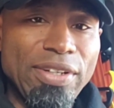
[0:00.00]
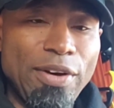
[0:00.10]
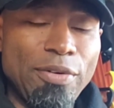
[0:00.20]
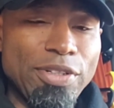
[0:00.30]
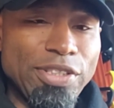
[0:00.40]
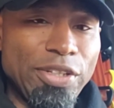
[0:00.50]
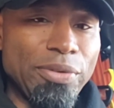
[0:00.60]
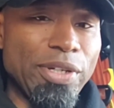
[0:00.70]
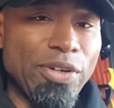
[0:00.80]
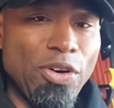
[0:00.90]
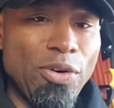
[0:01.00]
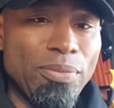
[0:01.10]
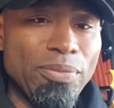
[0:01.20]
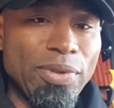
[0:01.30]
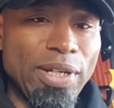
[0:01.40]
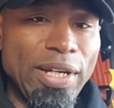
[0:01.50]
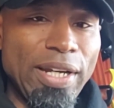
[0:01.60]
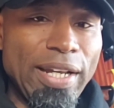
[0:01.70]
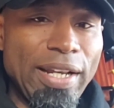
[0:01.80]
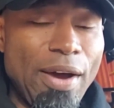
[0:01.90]
I want to see you get home,
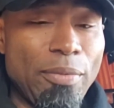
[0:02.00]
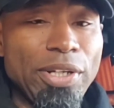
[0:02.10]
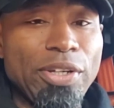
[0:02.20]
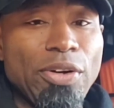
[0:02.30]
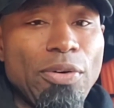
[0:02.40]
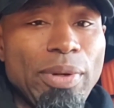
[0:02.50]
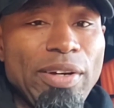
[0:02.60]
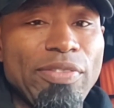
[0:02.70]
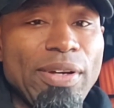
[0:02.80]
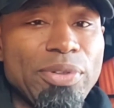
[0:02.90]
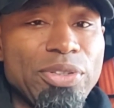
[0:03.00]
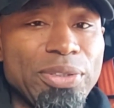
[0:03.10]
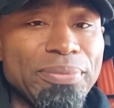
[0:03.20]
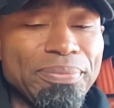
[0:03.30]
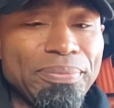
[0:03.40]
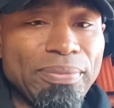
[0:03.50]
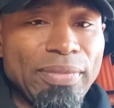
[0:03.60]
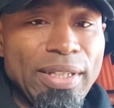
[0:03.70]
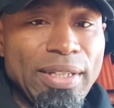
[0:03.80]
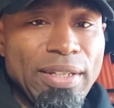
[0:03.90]
and I want to get home with my family too.
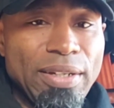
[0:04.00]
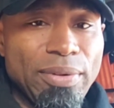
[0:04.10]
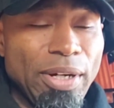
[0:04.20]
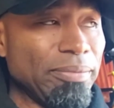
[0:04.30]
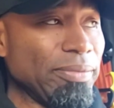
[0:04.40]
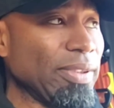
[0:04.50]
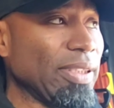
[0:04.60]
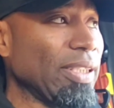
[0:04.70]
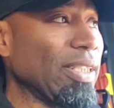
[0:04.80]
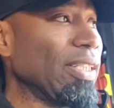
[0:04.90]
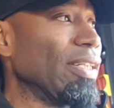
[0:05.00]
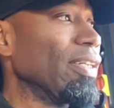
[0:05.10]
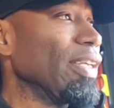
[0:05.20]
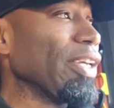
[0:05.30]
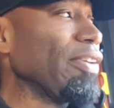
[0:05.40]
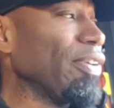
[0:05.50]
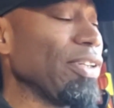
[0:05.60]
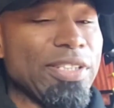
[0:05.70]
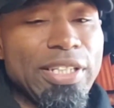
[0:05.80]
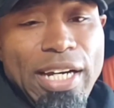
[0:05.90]
Well, Thank you for
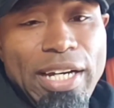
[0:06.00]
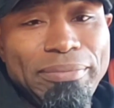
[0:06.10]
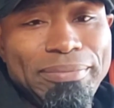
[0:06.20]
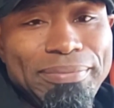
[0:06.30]
your time.